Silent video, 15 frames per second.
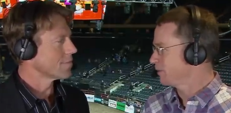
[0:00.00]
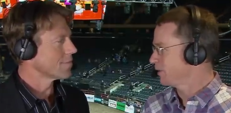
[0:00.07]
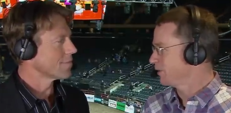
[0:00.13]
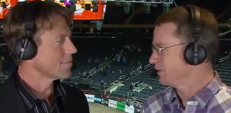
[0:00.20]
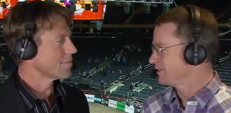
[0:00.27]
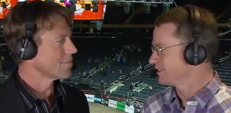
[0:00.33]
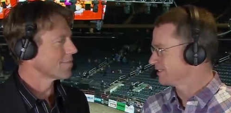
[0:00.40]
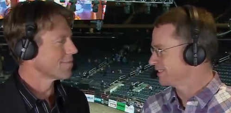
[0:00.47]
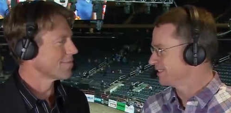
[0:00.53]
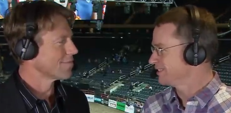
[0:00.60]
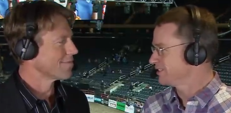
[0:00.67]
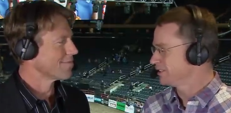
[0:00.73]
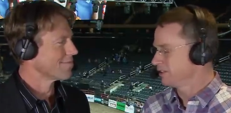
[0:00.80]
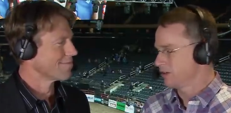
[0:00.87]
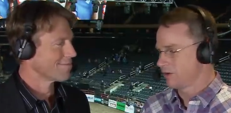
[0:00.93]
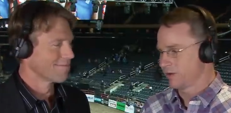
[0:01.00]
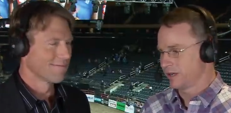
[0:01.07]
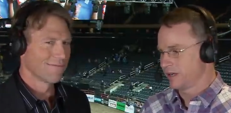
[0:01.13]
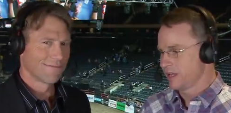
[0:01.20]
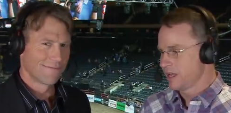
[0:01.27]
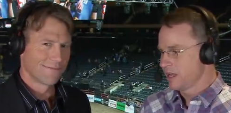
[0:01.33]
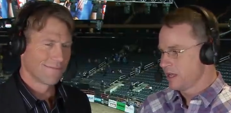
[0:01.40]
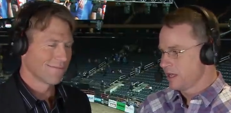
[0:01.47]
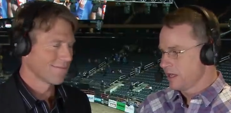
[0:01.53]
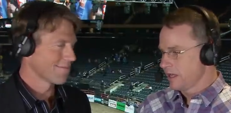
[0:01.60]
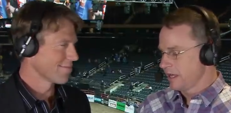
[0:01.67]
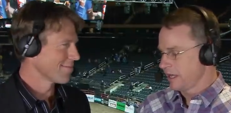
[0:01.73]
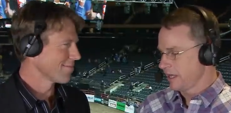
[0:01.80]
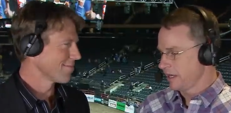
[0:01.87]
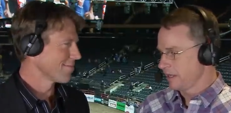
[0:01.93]
Speaker 1: bonuses, you know, and
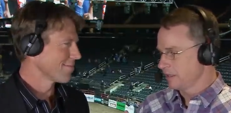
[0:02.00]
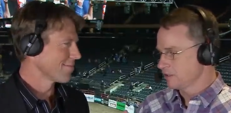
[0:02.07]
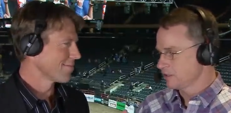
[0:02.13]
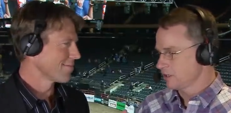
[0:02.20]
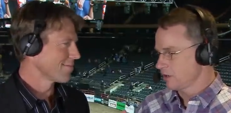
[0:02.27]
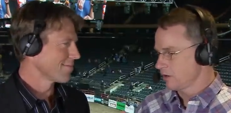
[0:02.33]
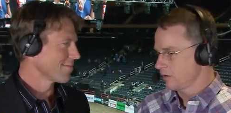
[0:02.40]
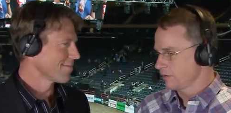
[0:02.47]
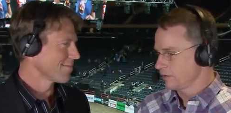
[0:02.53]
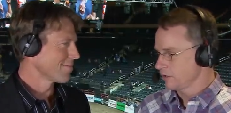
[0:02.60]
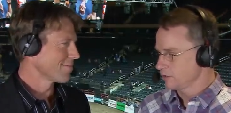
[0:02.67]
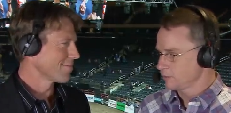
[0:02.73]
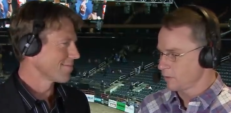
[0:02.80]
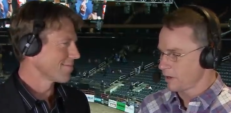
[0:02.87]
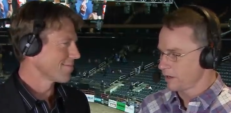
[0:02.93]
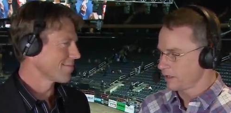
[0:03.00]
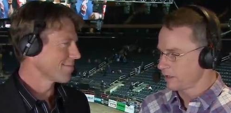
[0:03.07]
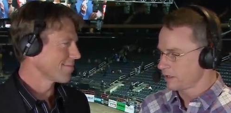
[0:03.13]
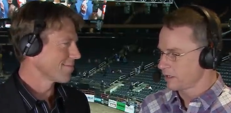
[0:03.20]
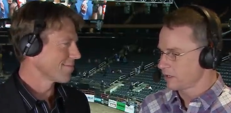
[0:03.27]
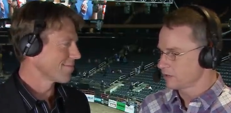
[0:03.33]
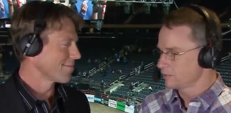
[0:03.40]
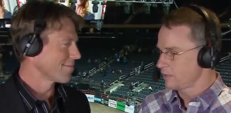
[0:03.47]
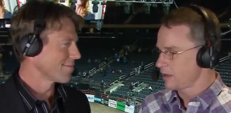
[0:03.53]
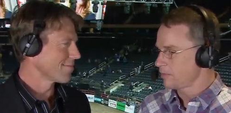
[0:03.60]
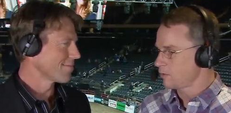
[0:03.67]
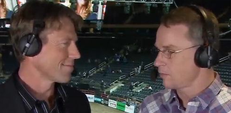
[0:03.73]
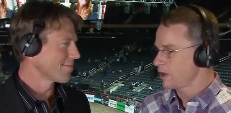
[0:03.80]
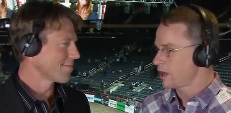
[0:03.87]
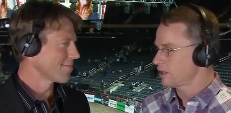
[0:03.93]
and so there's part of you that goes,
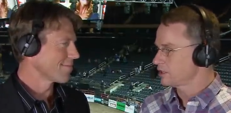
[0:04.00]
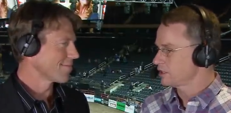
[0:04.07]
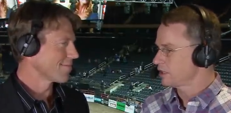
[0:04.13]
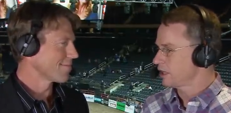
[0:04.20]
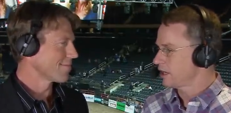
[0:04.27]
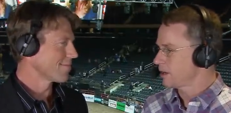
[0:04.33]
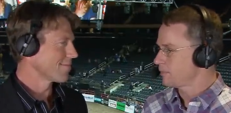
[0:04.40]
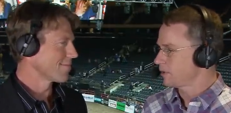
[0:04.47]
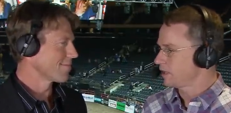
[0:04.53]
maybe we ought to shut up